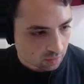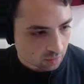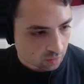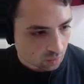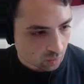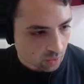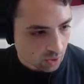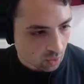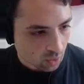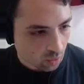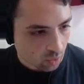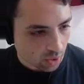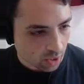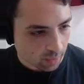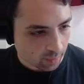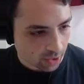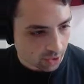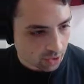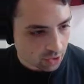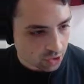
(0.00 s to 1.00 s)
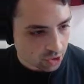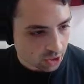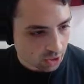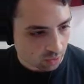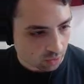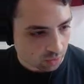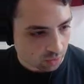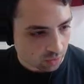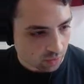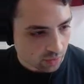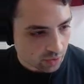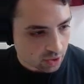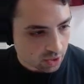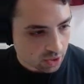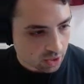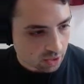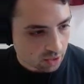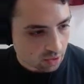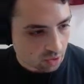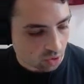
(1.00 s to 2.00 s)
Wow, why am I on channel
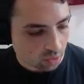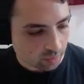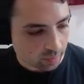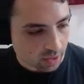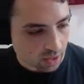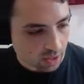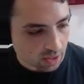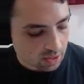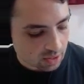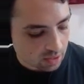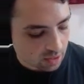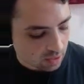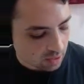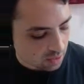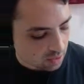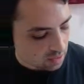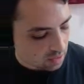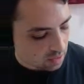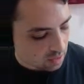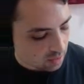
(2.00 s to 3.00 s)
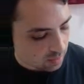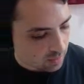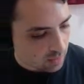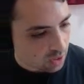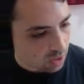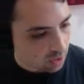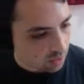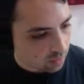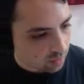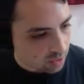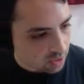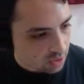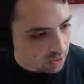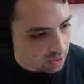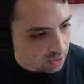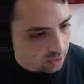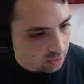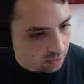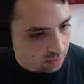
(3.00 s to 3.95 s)
13? Oh, because the MIDI was...